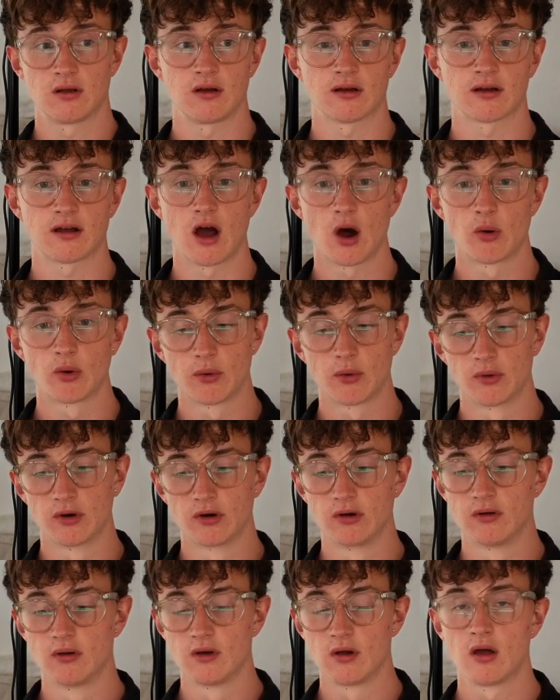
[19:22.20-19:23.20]
like how we
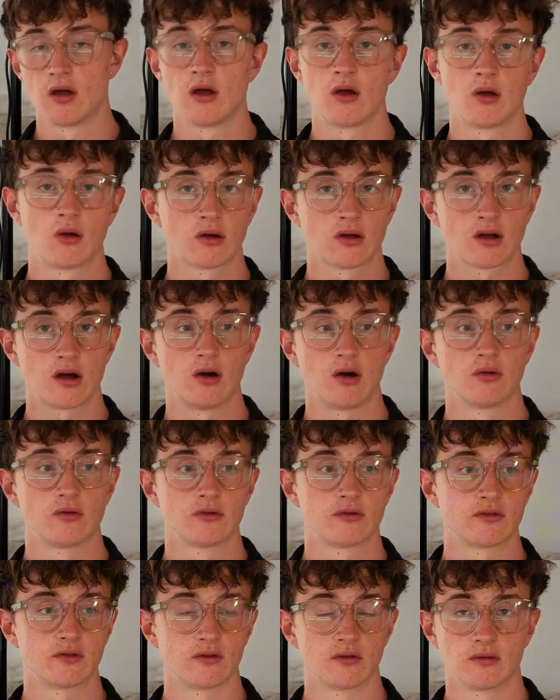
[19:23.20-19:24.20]
would
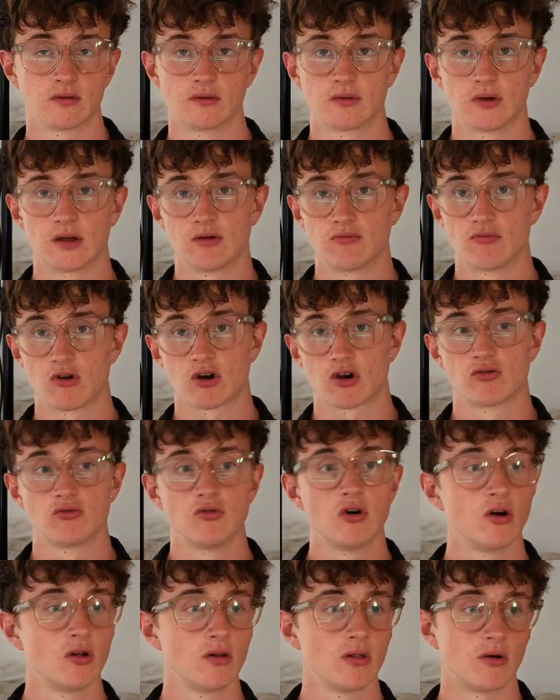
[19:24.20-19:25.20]
count in rock and
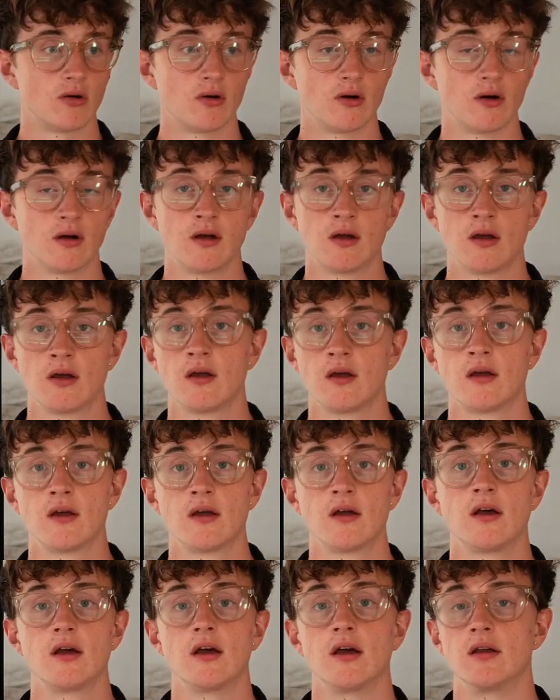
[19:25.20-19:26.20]
roll or
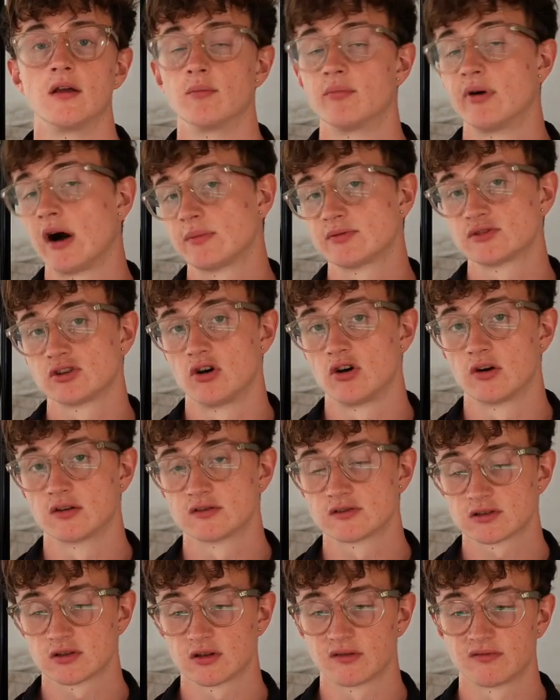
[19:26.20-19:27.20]
in pop
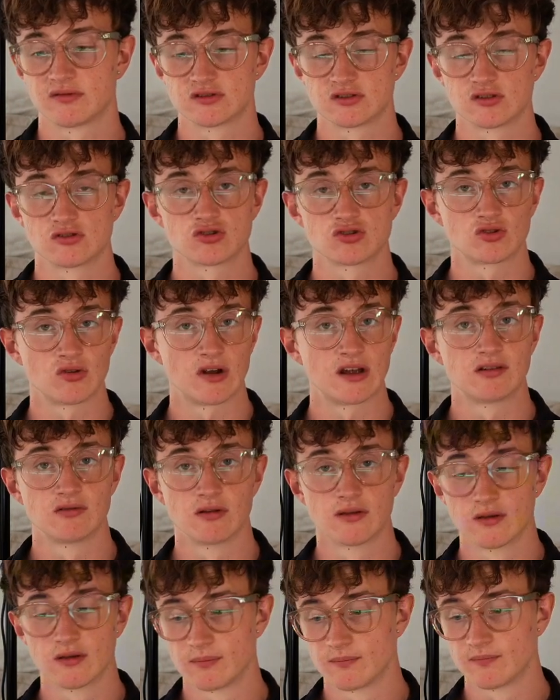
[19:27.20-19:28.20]
songs. If it's a straight
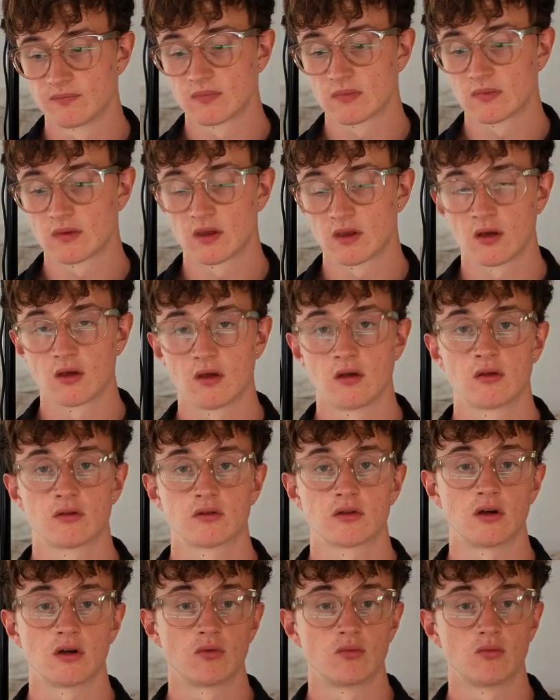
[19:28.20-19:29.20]
rhythm,
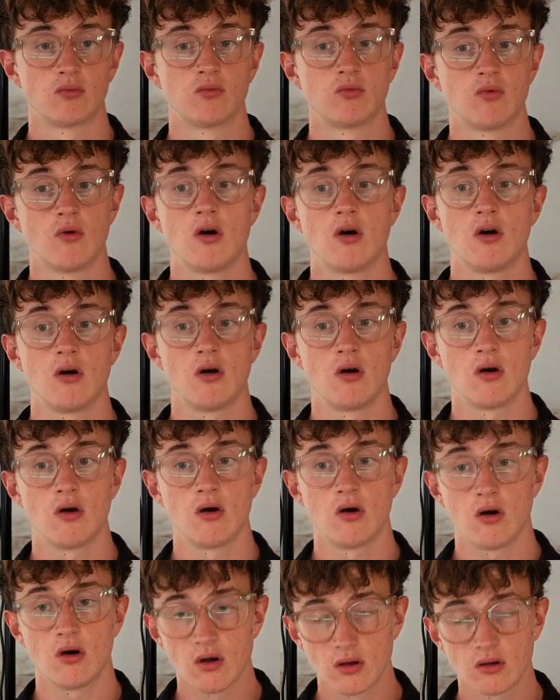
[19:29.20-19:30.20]
it's got
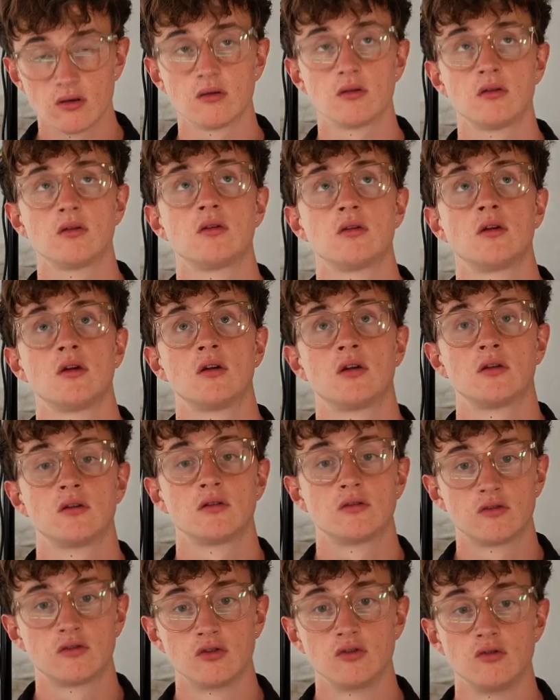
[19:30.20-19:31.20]
1,
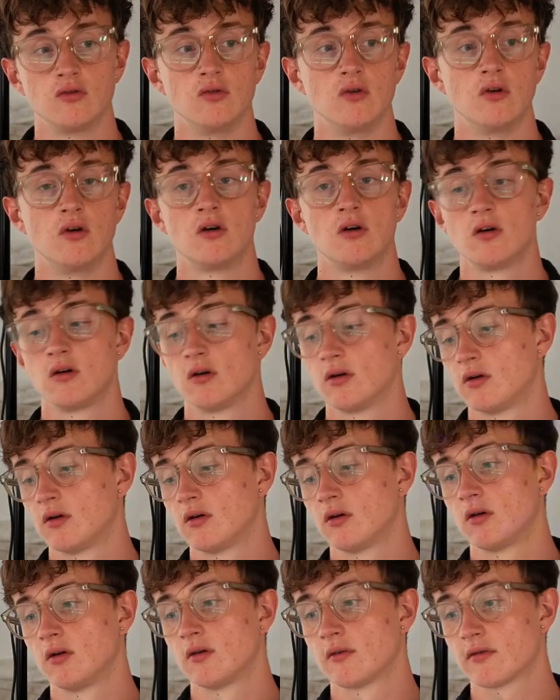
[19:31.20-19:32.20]
2,
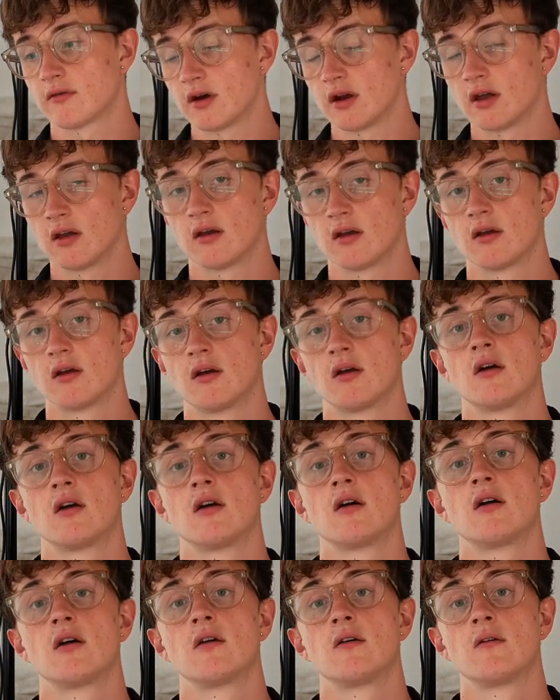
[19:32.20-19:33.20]
3,
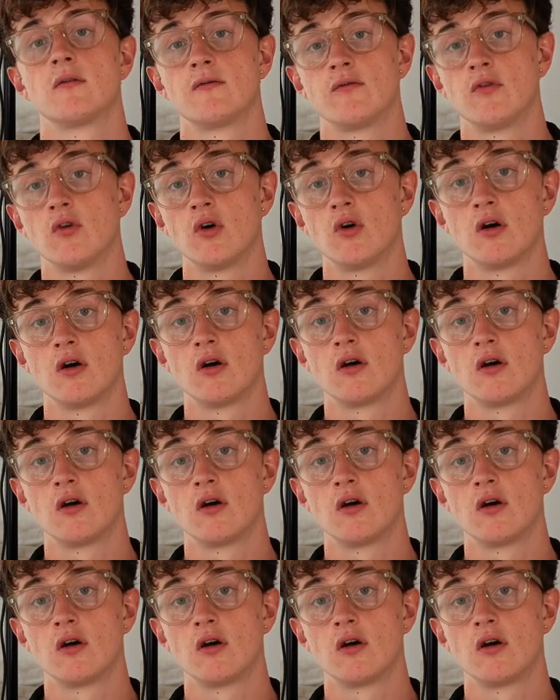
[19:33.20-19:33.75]
4,